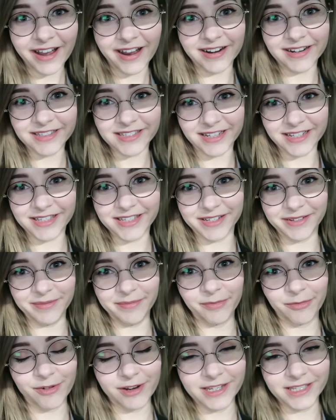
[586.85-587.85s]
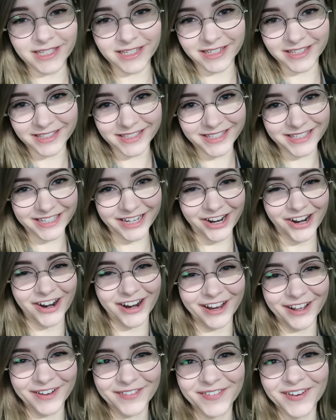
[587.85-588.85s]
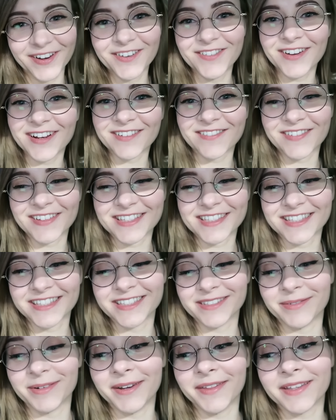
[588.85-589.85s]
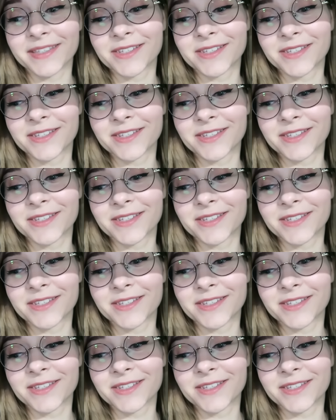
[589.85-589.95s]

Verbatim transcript: I just had some Reese's cereal for breakfast this morning.